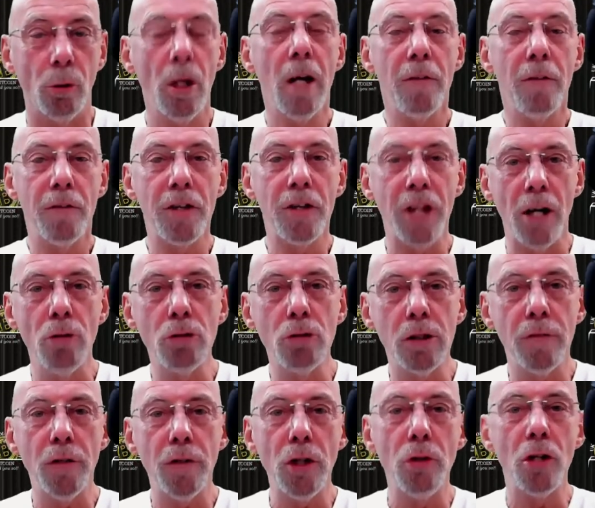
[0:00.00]
For those of
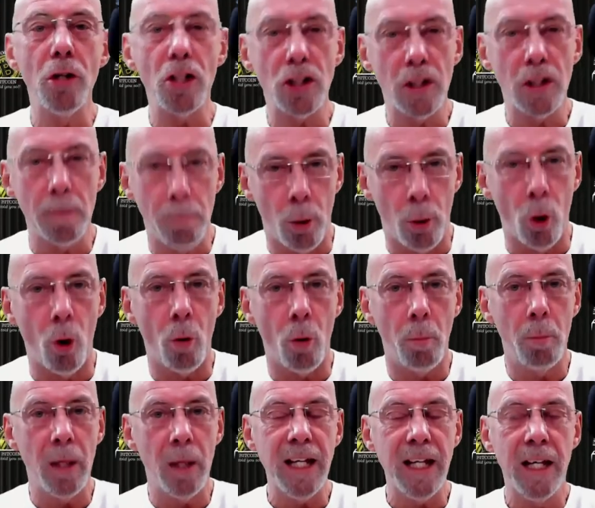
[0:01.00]
you that support
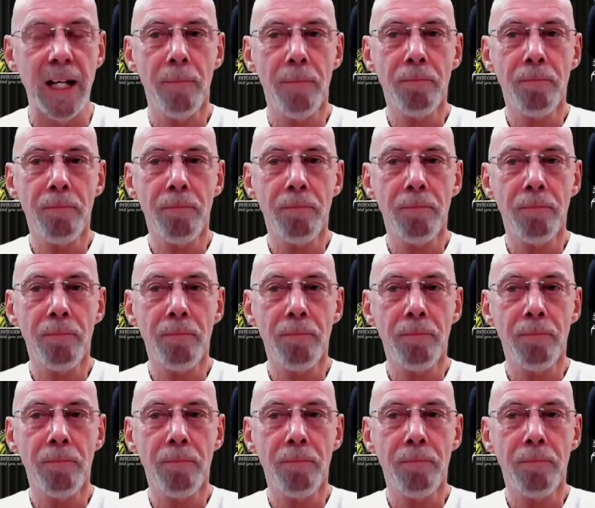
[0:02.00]
me